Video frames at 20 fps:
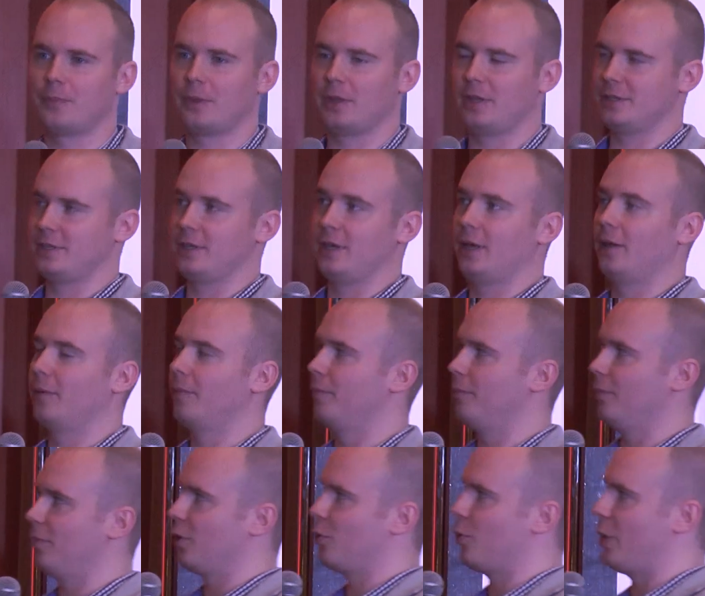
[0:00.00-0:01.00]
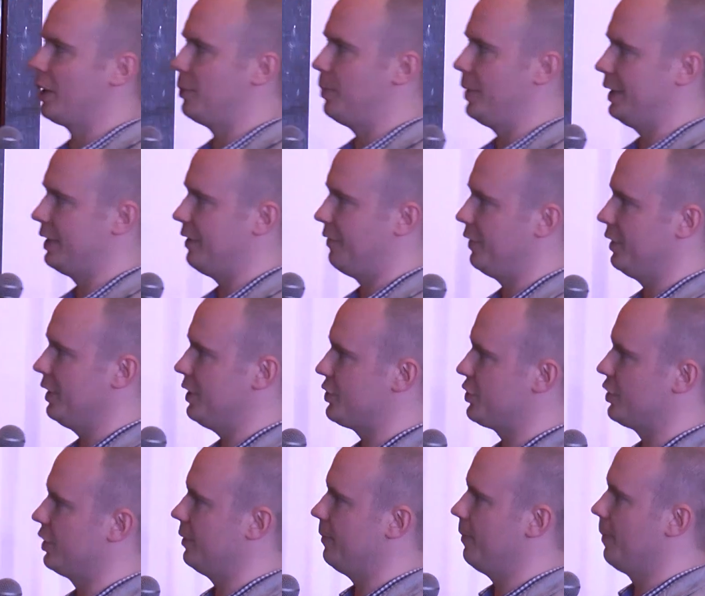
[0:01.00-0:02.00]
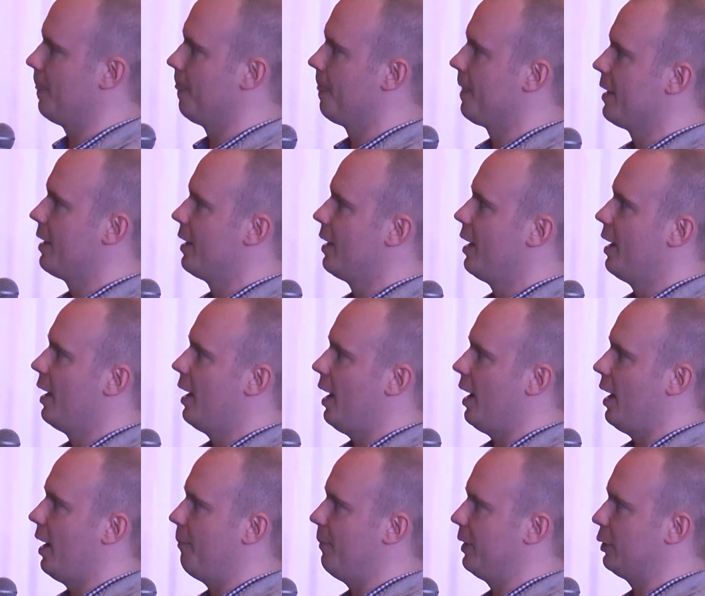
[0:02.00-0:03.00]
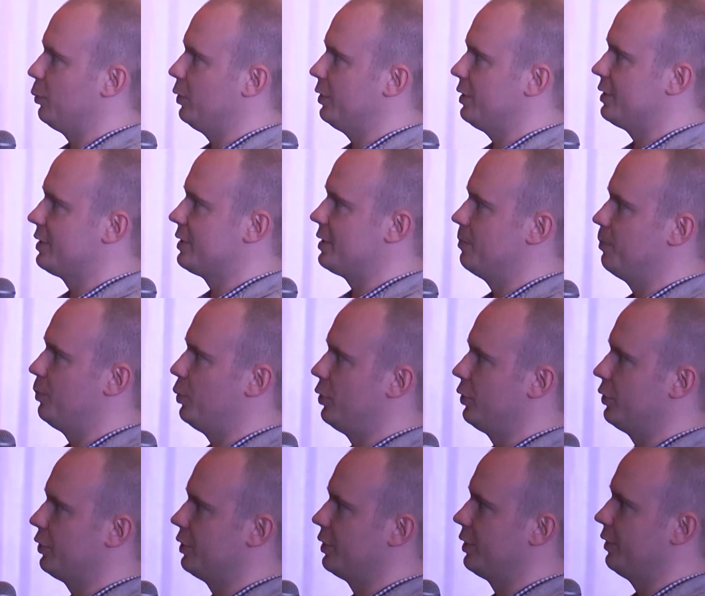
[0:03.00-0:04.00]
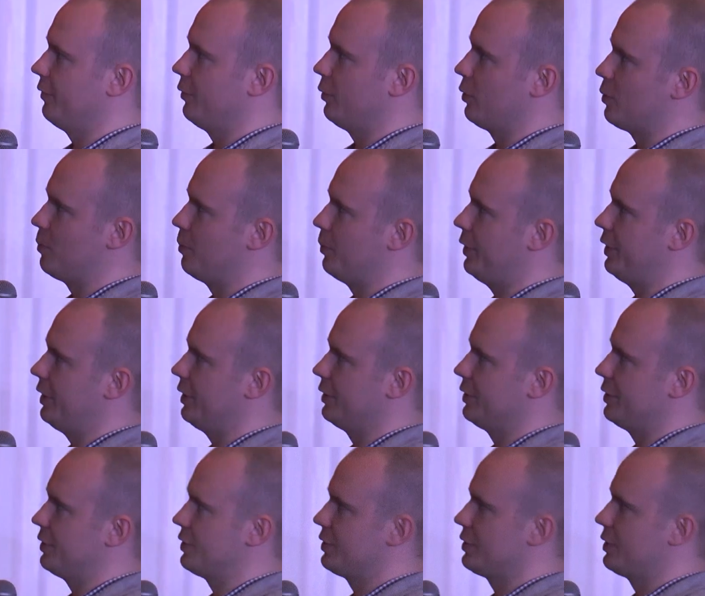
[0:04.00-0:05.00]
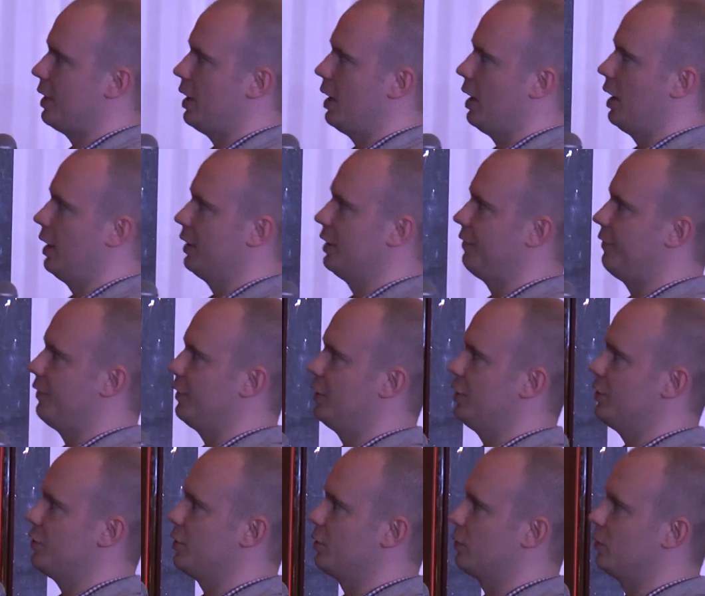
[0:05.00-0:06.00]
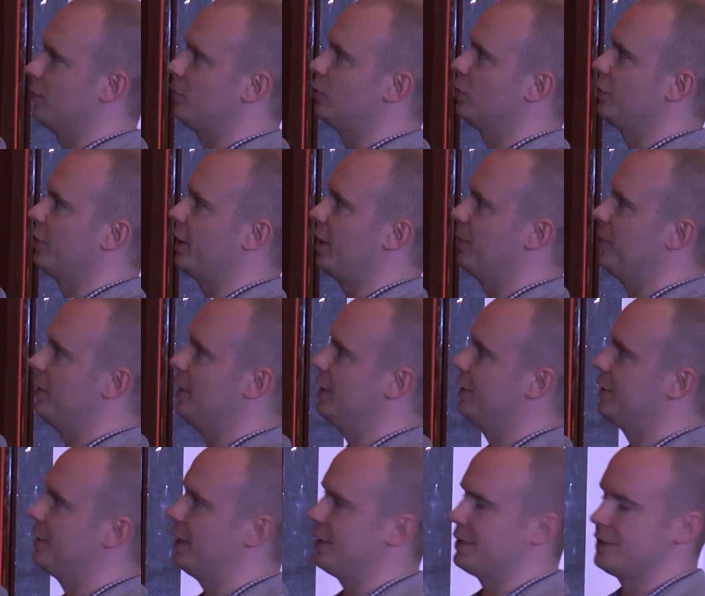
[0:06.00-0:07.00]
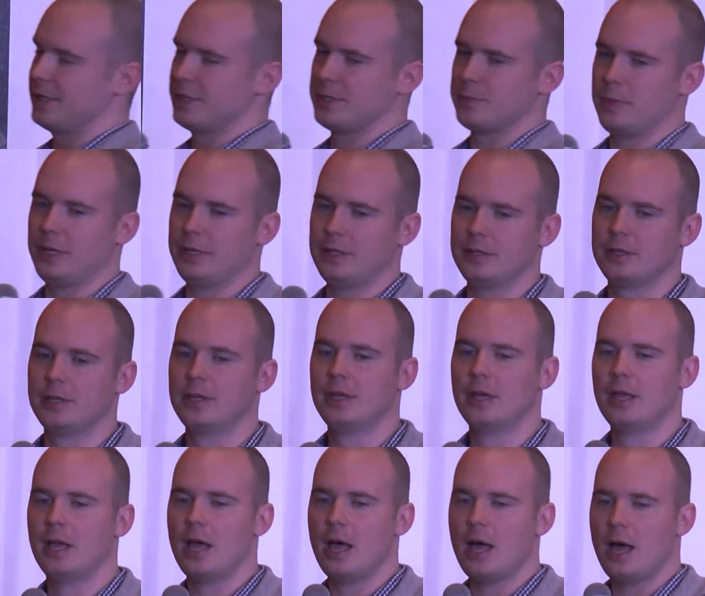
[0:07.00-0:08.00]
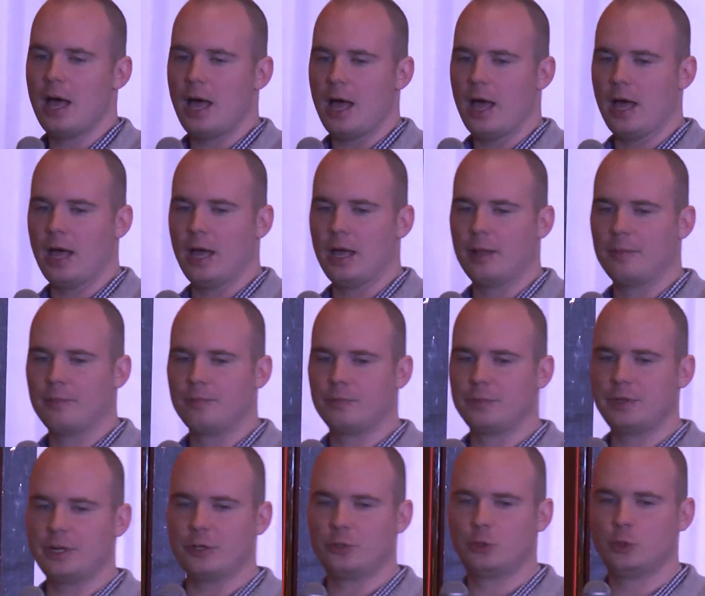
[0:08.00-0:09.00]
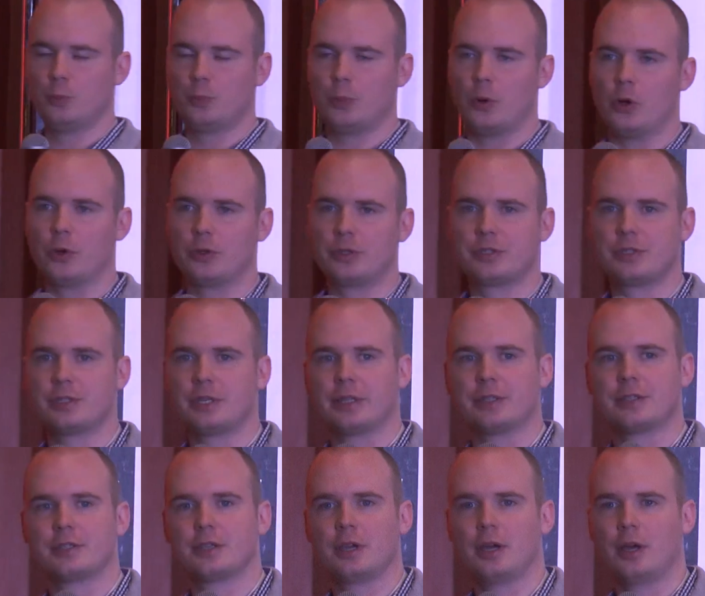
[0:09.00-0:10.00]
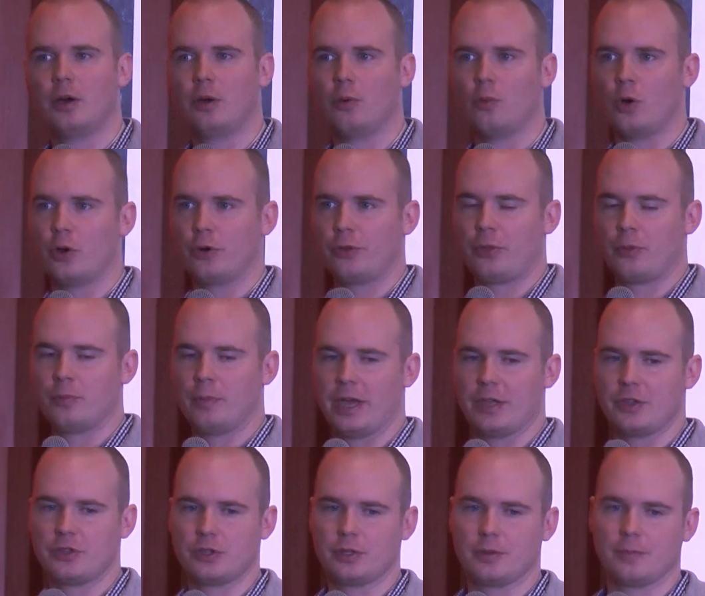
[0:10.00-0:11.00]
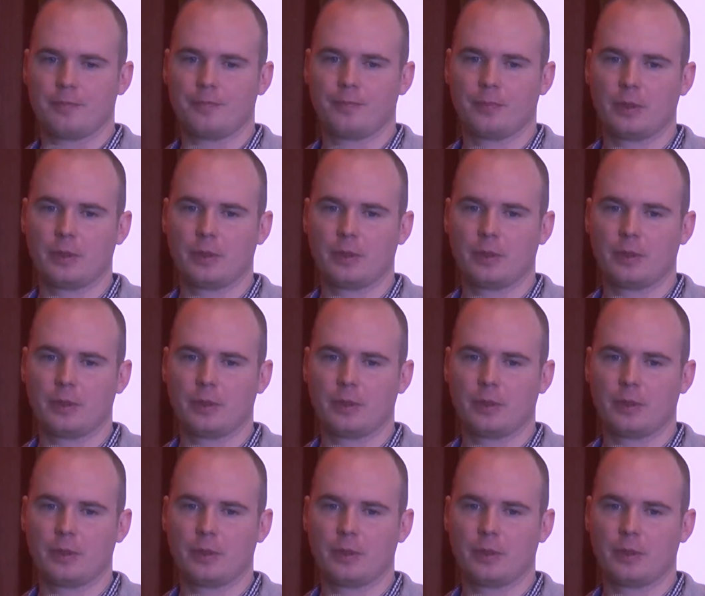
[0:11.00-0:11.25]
It's a quite big definition. But what is important, if you compare this definition to vulnerability assessment, there are 2 points that are worth to mention.